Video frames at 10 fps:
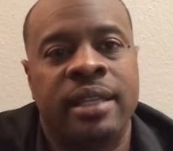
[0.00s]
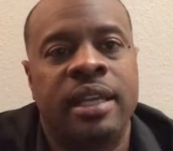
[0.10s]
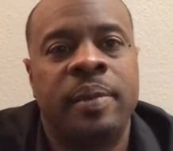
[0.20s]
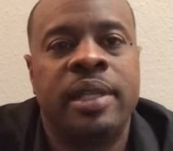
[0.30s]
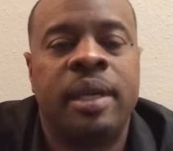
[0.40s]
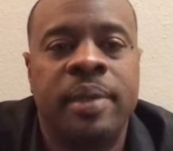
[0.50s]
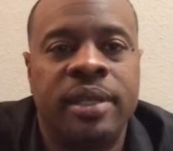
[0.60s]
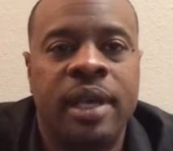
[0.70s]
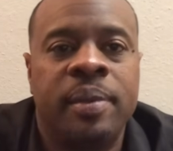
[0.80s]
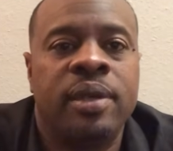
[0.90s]

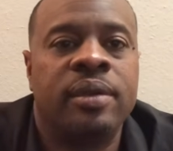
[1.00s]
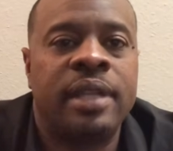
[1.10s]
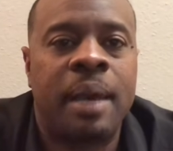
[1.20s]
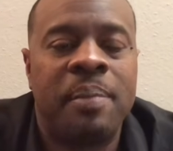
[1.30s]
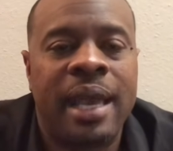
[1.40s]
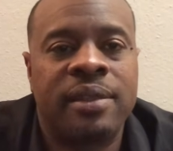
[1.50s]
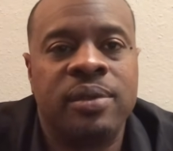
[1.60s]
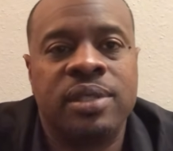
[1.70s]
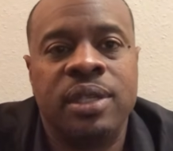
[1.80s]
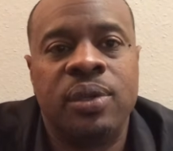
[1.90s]

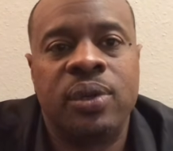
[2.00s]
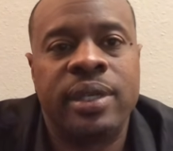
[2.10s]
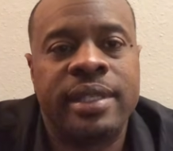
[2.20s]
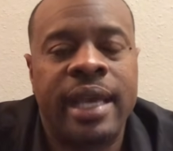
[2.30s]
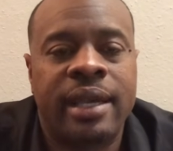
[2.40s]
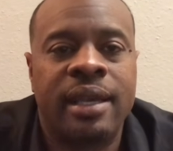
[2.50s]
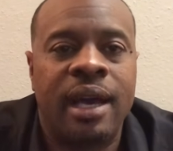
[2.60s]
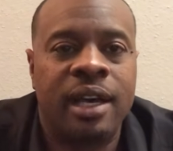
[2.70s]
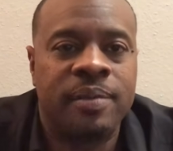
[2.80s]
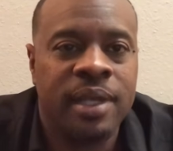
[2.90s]

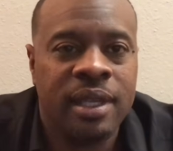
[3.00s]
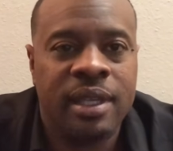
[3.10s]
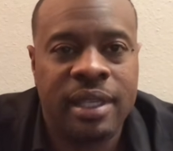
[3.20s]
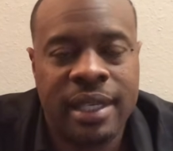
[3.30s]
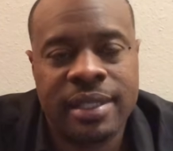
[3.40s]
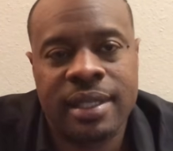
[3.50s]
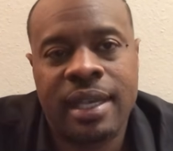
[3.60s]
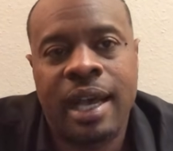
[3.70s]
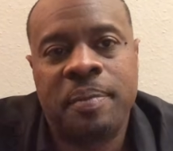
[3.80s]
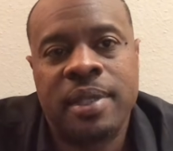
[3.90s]
www.matthewchorne.com. Get your
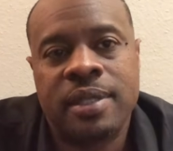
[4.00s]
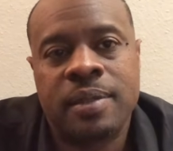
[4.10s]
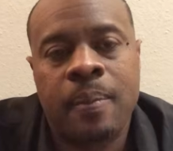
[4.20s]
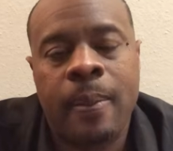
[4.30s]
copies.